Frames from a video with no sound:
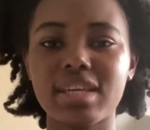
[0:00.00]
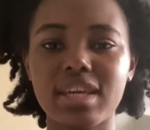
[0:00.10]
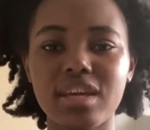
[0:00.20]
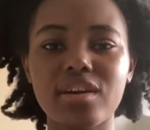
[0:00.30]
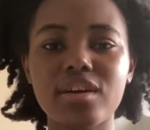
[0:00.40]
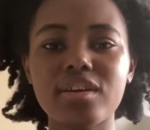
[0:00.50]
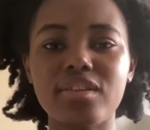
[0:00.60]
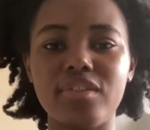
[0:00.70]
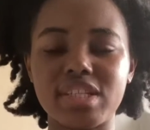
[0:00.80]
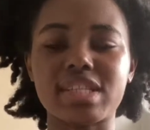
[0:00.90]

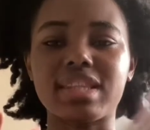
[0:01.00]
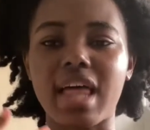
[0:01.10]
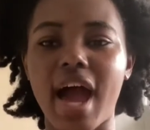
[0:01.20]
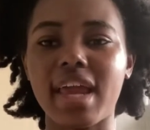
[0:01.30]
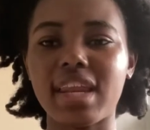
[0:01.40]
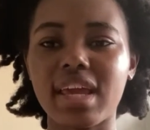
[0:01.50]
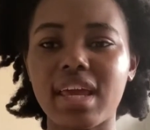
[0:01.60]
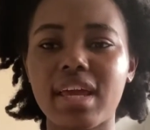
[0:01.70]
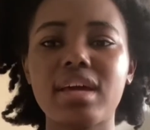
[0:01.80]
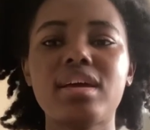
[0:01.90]
here, this
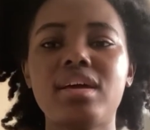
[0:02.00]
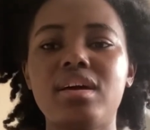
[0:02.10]
lighting,